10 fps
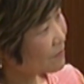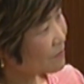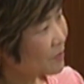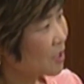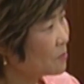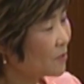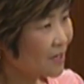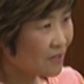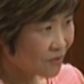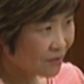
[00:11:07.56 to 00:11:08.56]
By the
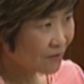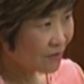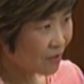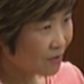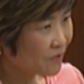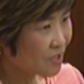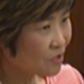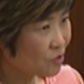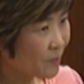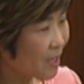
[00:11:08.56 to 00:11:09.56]
production of
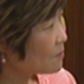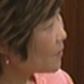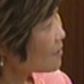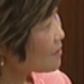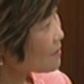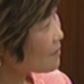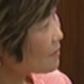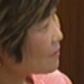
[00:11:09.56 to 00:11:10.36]
research papers,